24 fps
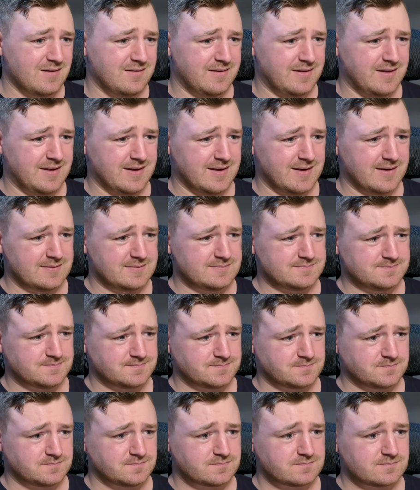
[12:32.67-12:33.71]
Yeah.
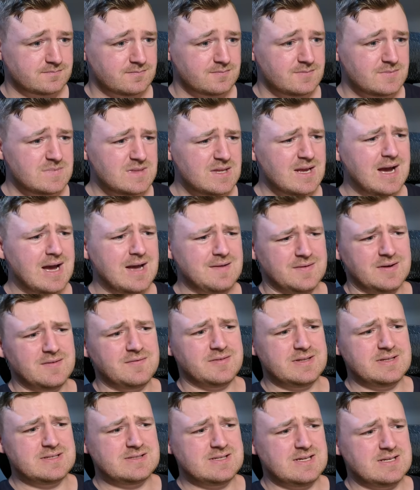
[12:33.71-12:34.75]
I've
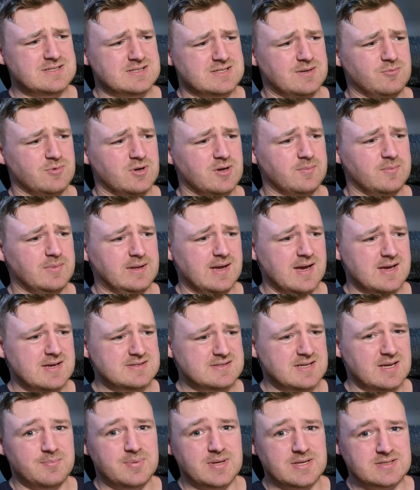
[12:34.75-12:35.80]
definitely seen some rugby
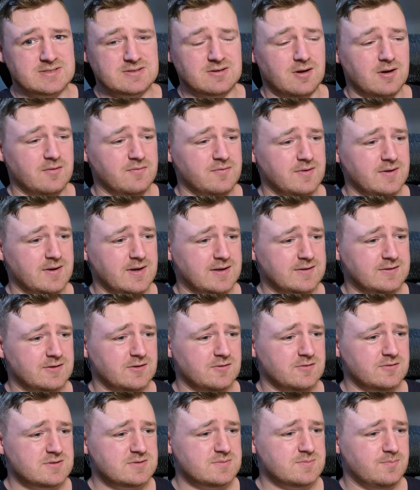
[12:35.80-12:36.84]
guys get pissed off at
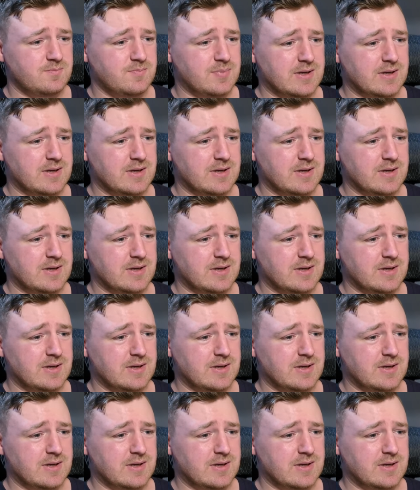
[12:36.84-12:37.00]
those,